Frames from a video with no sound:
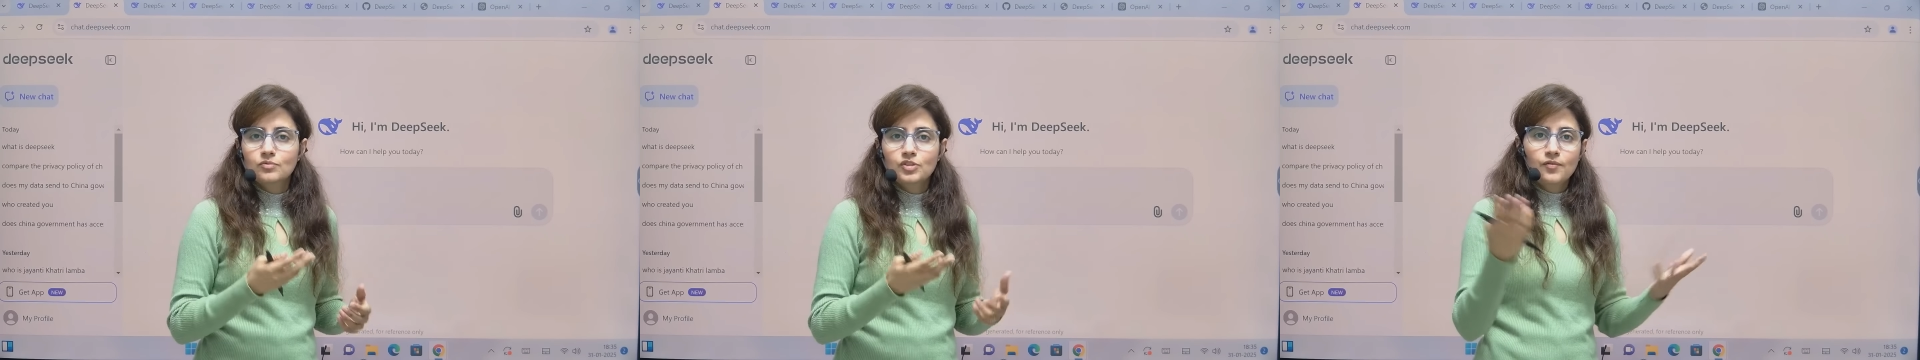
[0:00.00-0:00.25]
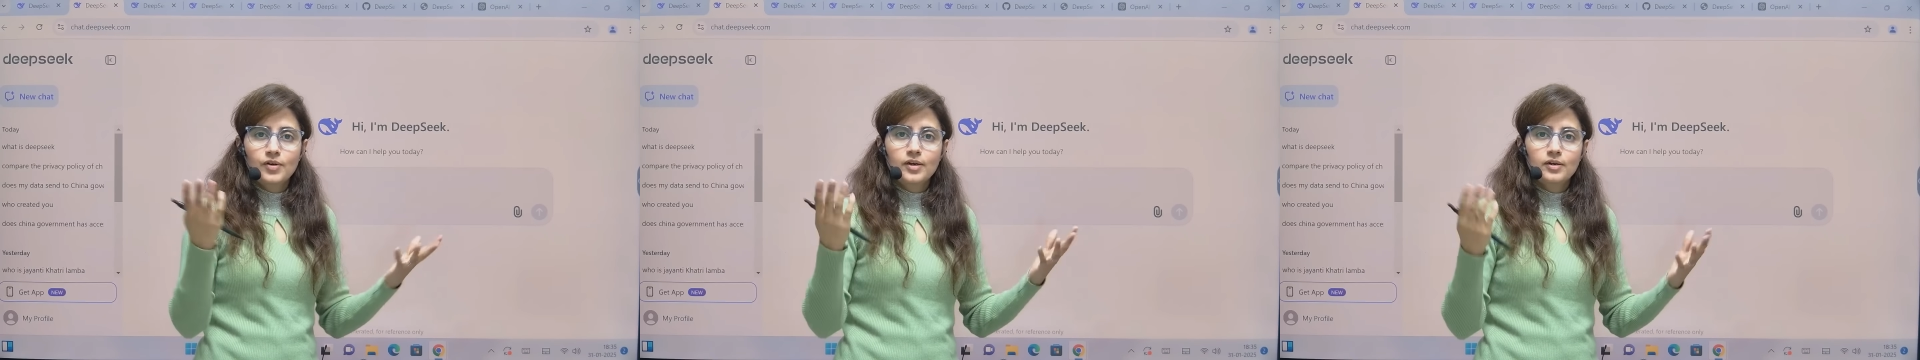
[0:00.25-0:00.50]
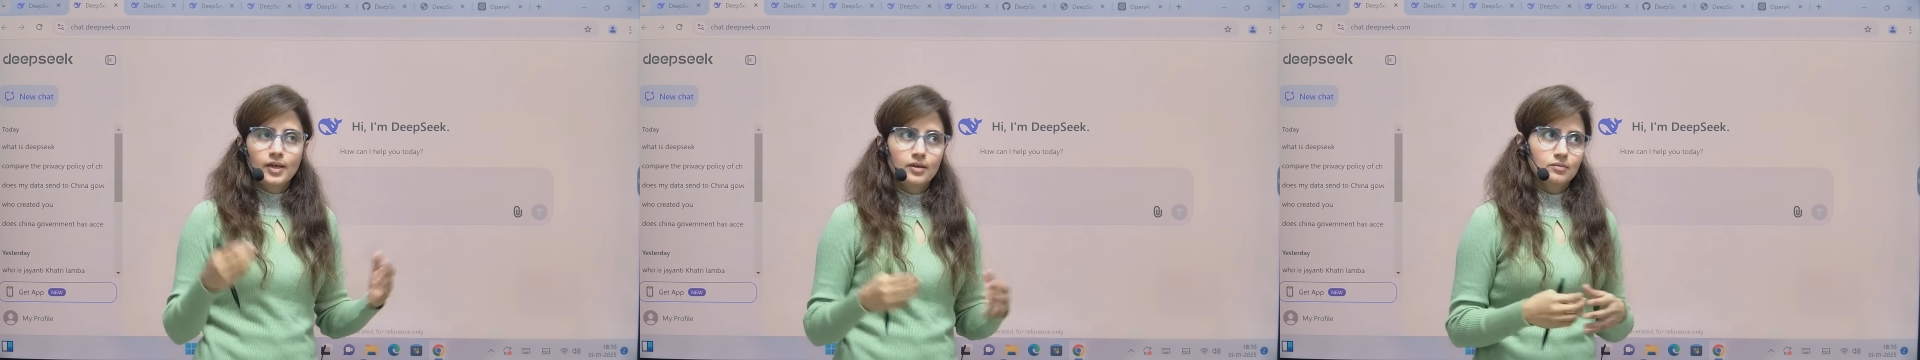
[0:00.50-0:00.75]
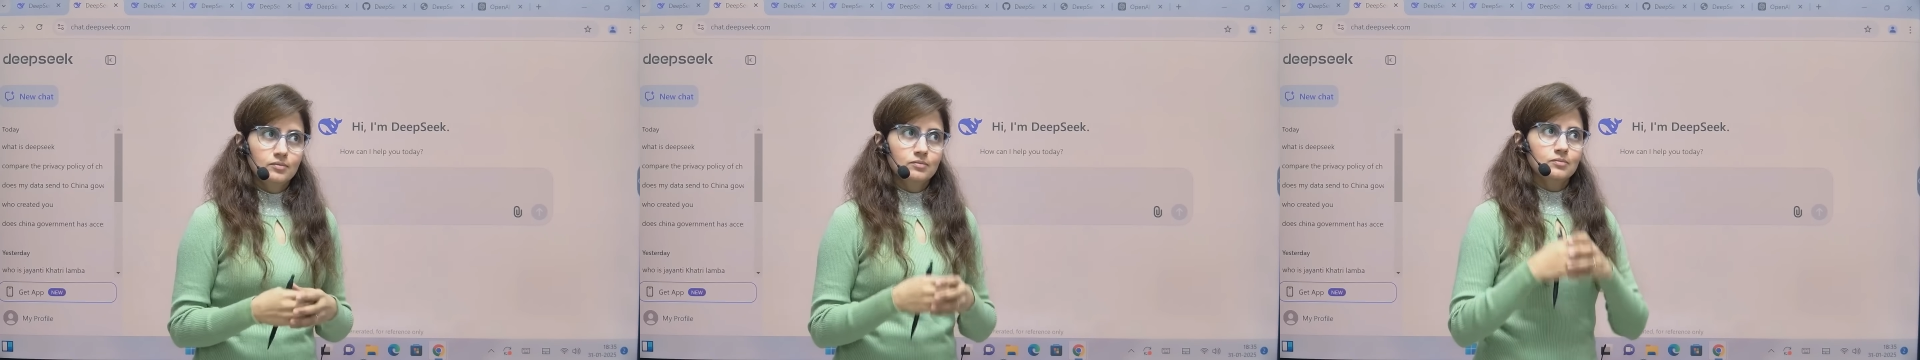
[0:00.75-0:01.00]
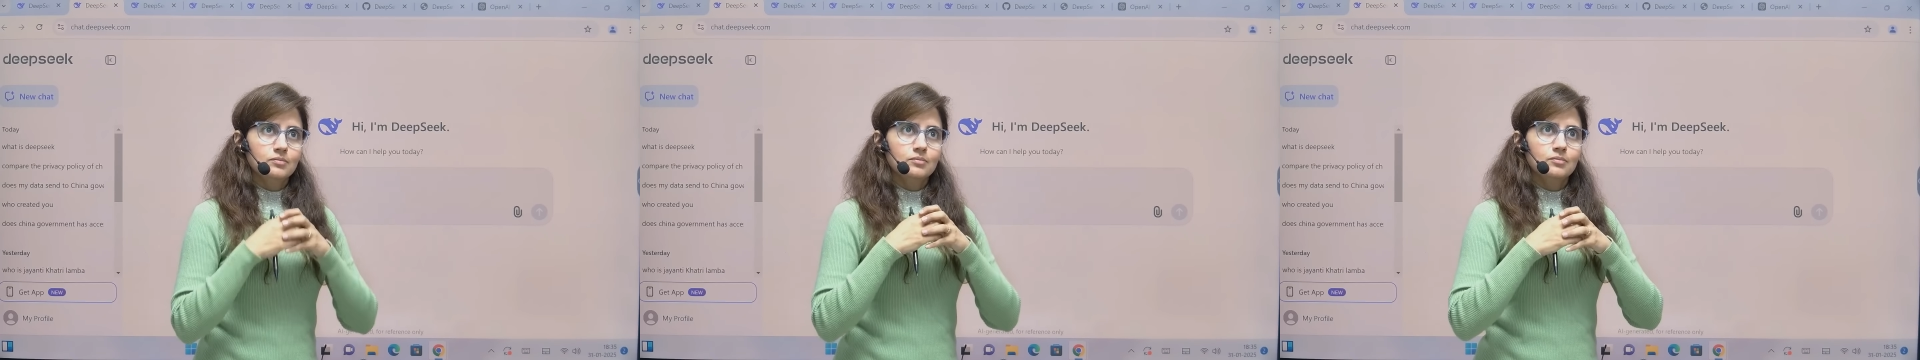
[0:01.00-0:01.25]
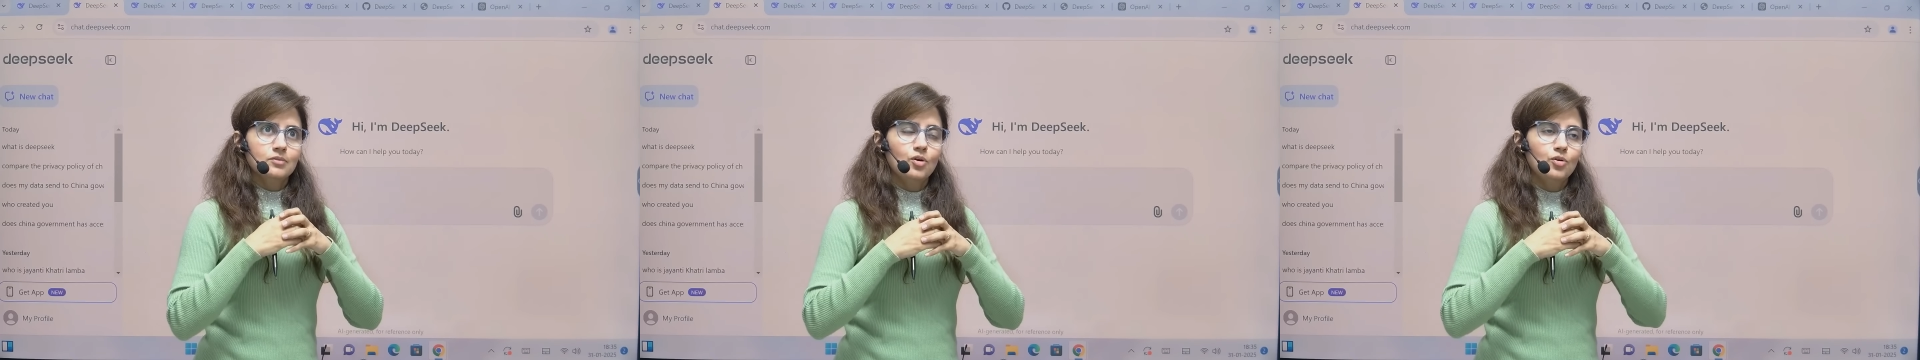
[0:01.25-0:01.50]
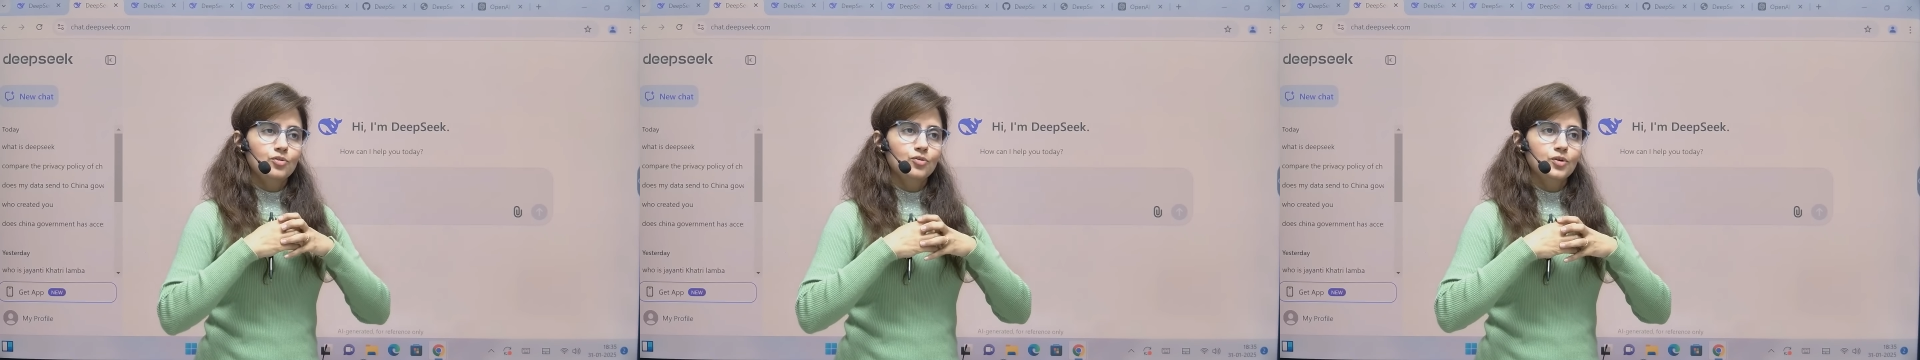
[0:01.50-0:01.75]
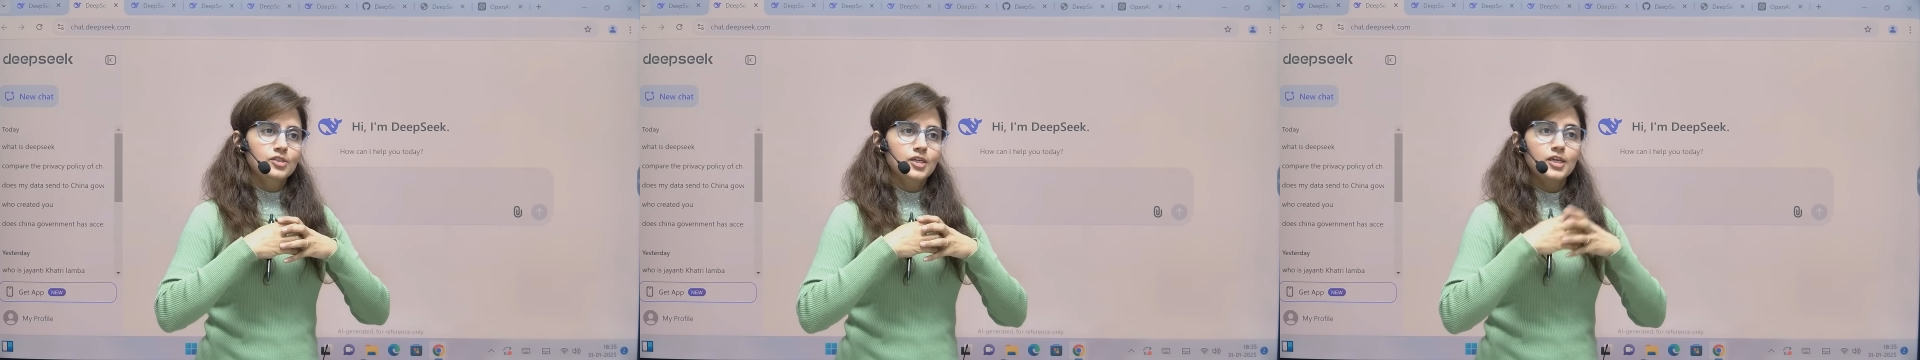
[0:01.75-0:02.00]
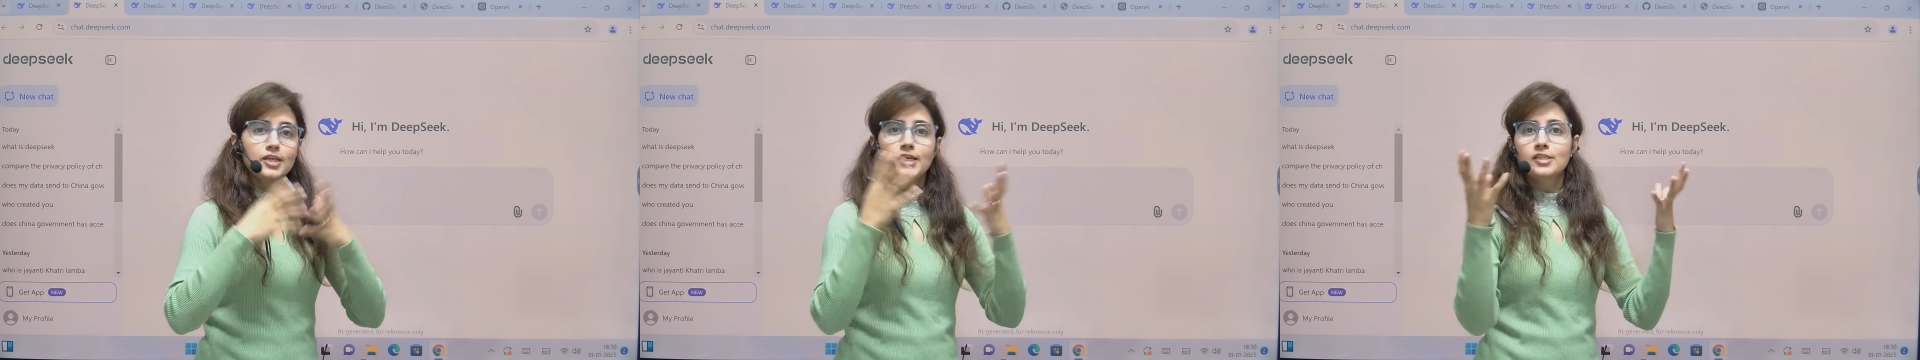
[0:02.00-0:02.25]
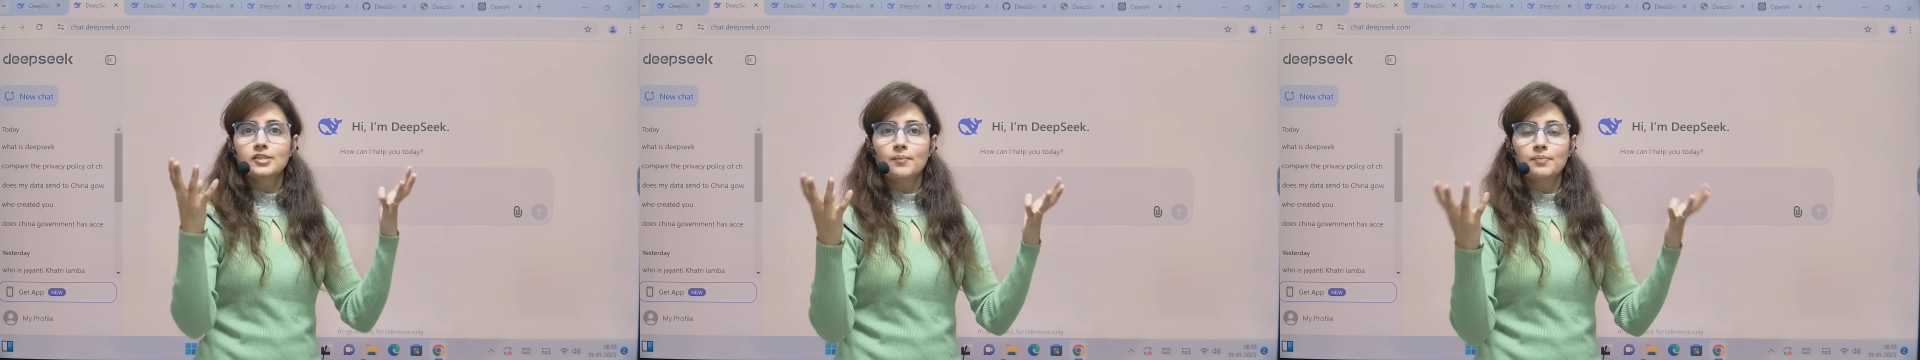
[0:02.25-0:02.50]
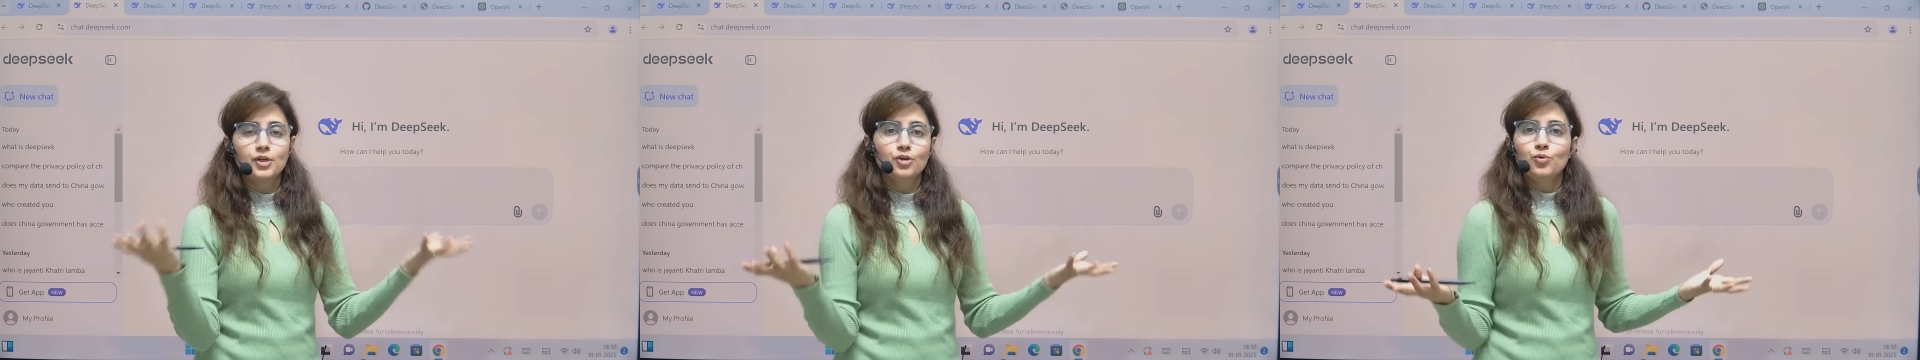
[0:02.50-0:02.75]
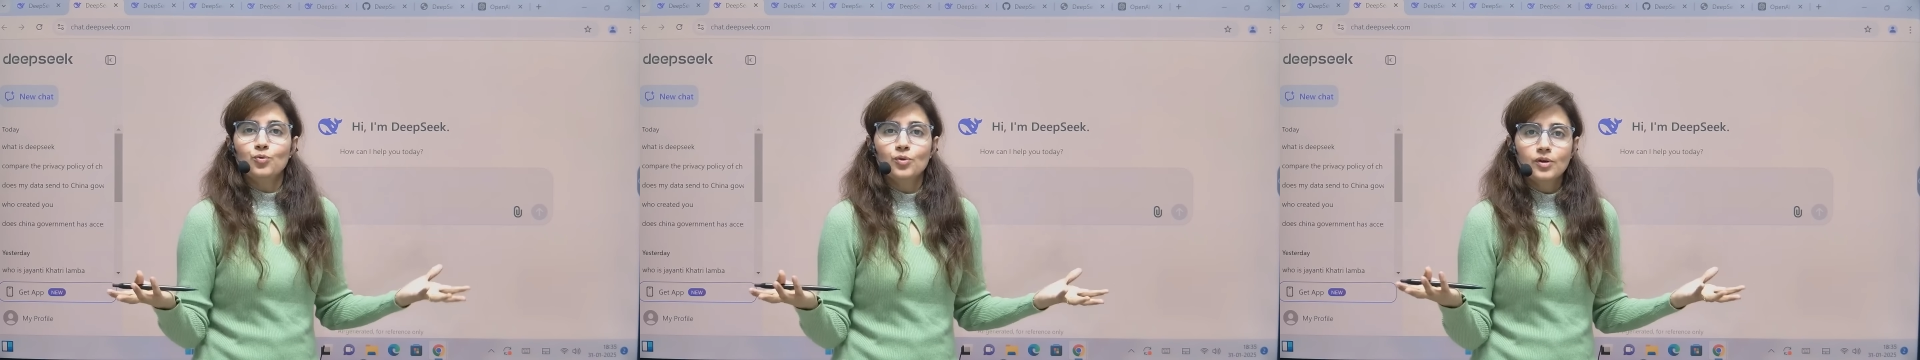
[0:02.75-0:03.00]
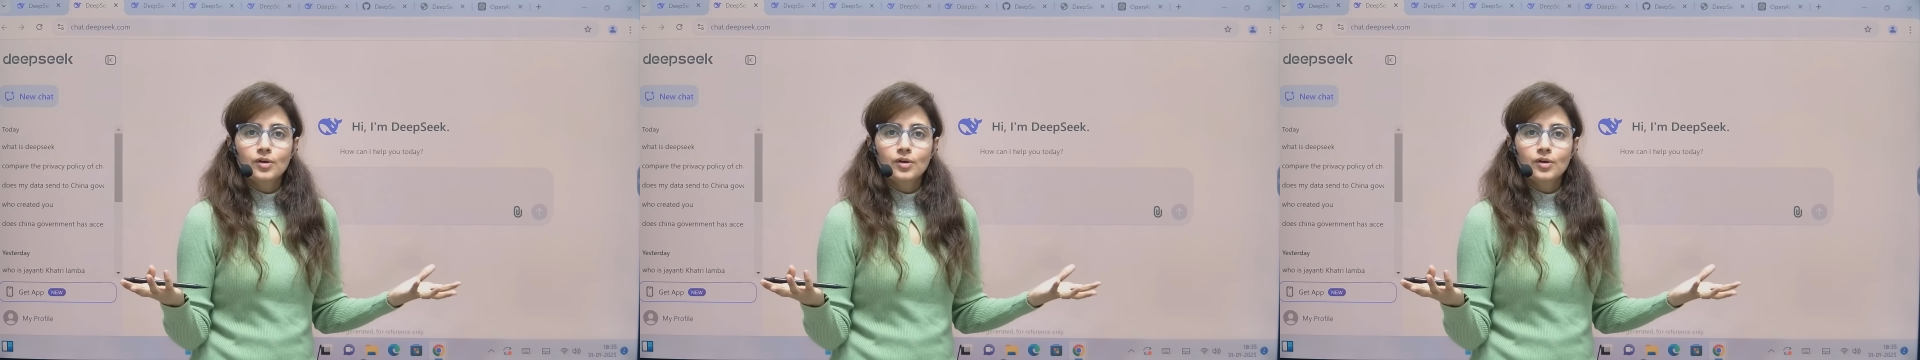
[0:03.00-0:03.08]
Generate like, or you can say create something new.